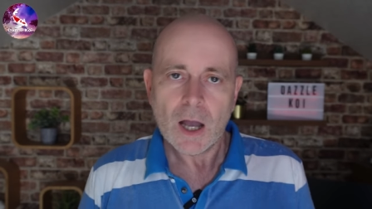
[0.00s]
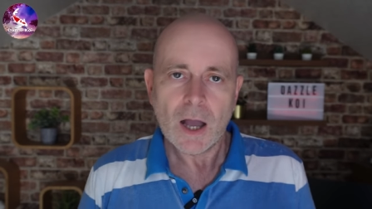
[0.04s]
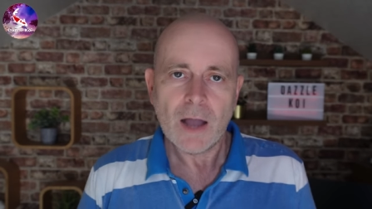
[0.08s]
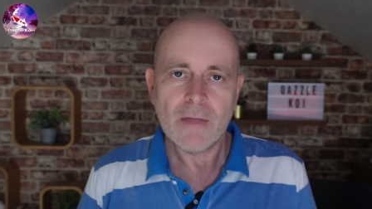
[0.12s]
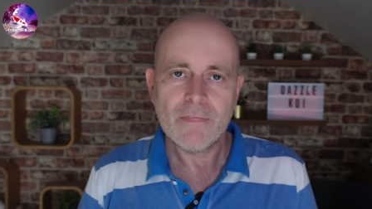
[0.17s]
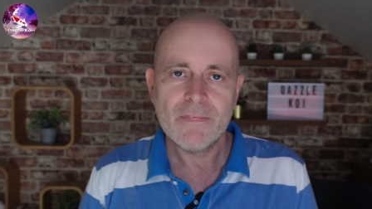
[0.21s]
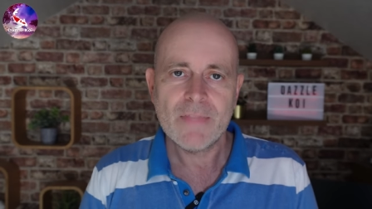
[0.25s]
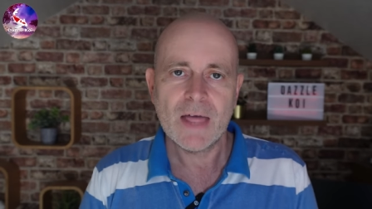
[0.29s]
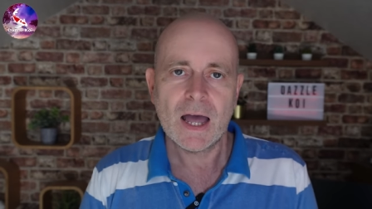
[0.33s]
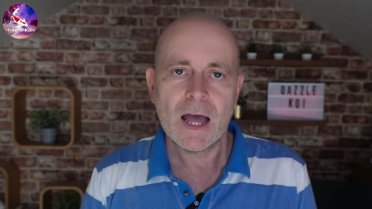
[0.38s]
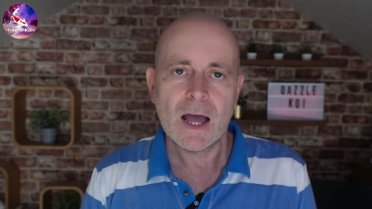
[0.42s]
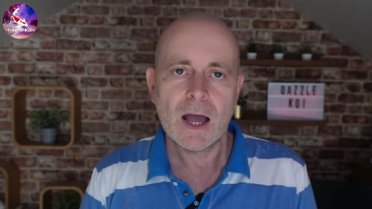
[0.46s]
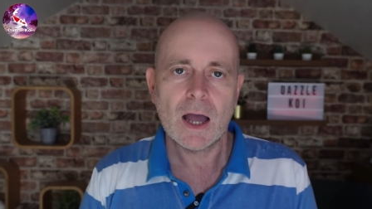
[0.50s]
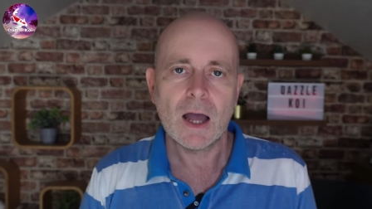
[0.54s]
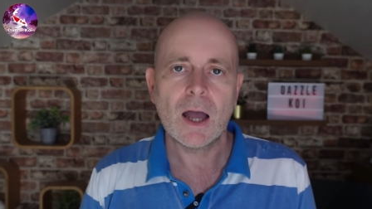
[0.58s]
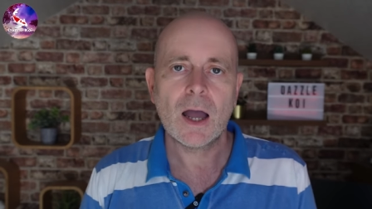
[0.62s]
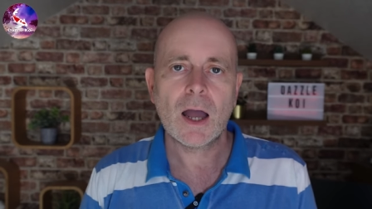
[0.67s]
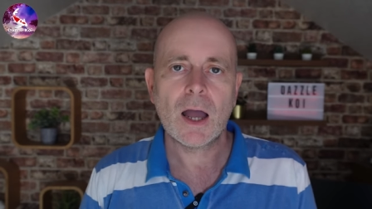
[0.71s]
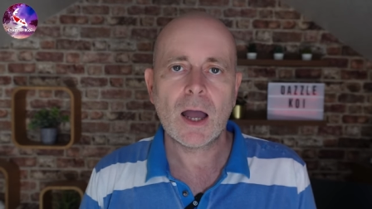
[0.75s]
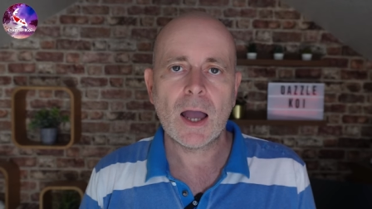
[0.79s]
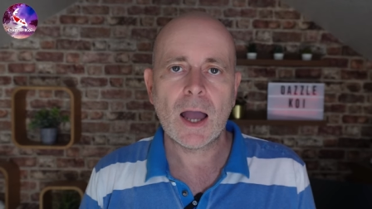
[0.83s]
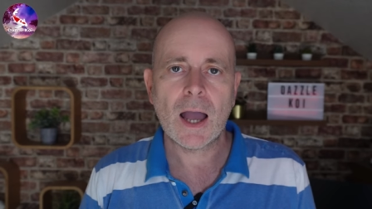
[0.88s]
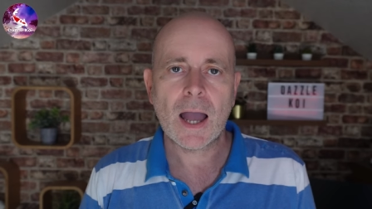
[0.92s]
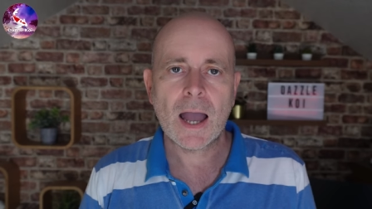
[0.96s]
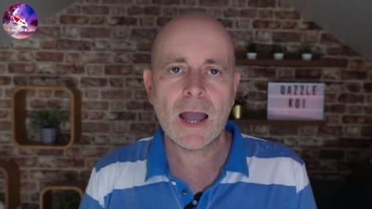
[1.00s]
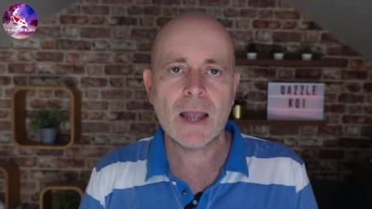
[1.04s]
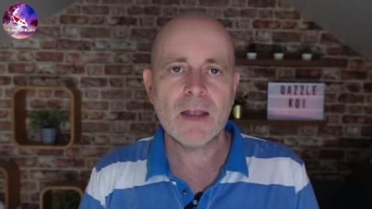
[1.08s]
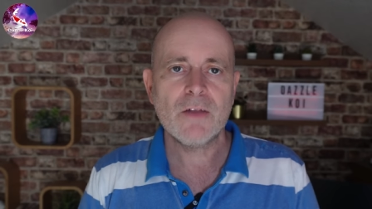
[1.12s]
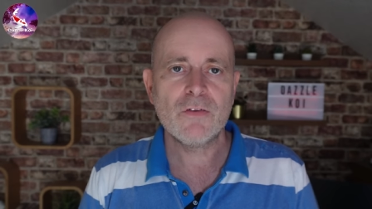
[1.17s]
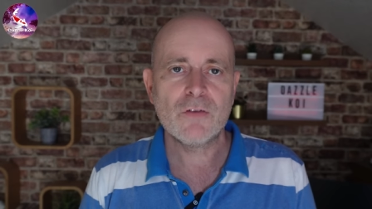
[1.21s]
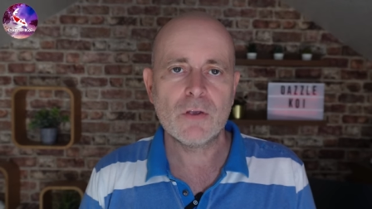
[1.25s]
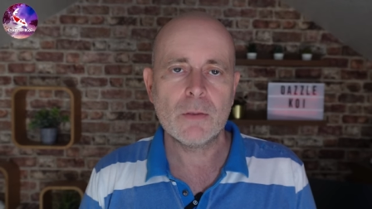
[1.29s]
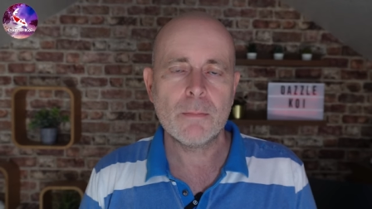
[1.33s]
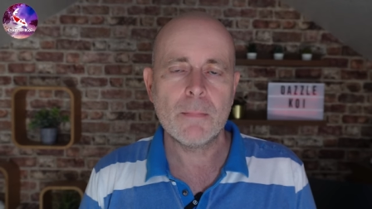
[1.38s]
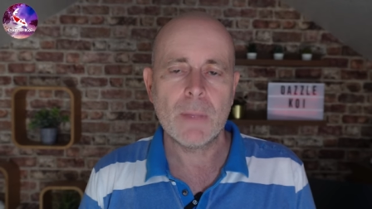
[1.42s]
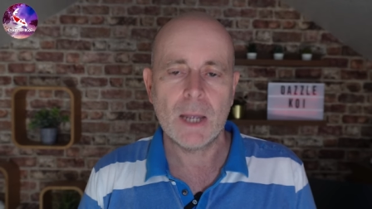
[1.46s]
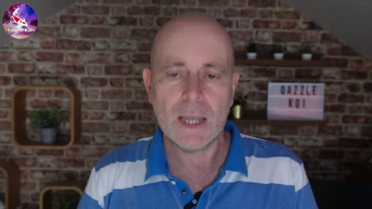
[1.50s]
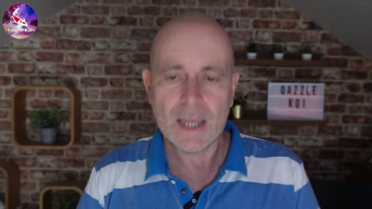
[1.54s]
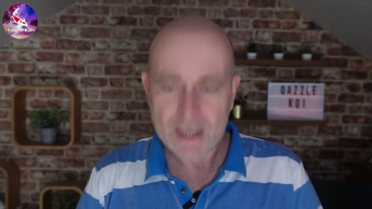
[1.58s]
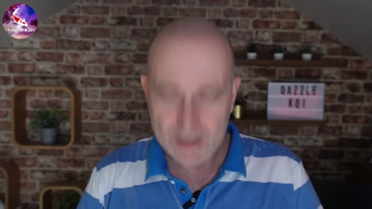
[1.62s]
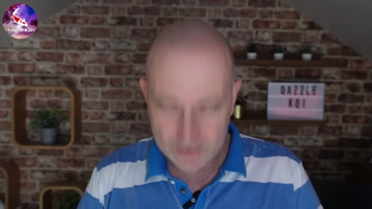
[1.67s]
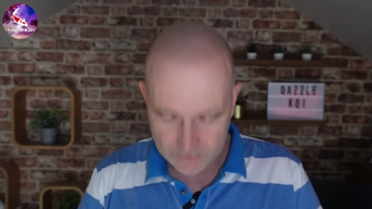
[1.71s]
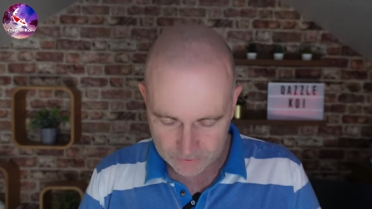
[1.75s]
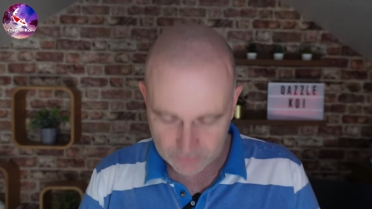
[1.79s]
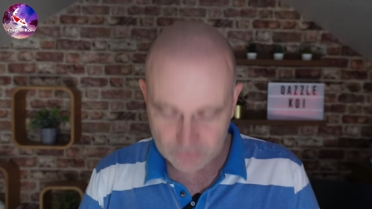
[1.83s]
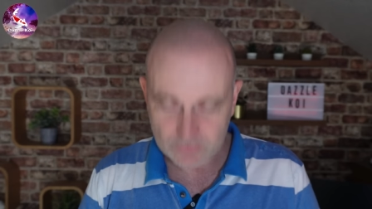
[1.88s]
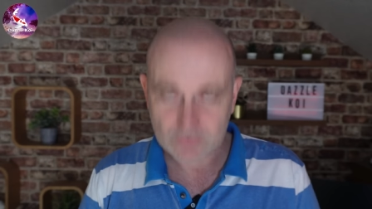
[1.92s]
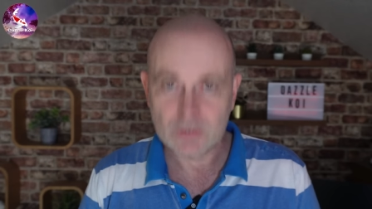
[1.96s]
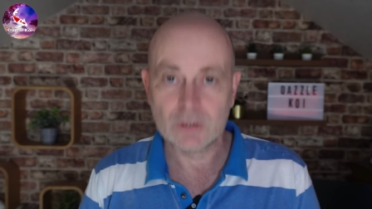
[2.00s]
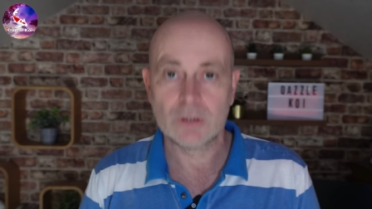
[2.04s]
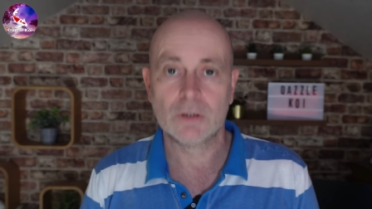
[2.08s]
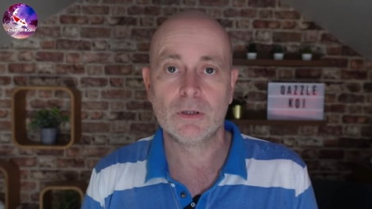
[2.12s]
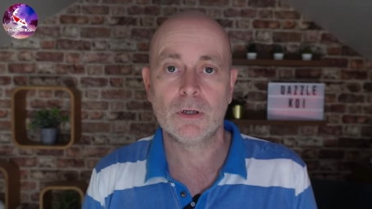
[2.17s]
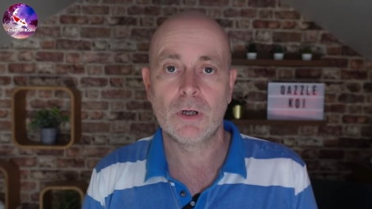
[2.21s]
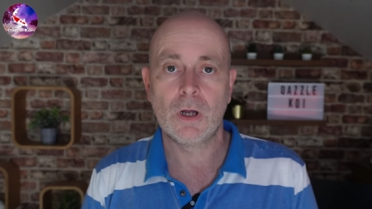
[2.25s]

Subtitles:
And that item is